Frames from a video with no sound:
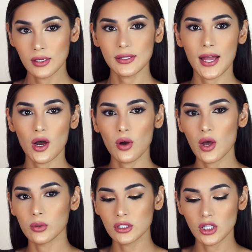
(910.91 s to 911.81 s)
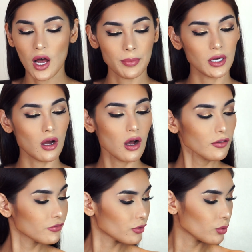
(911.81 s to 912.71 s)
Now I will top it off
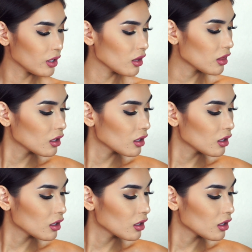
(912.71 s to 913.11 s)
with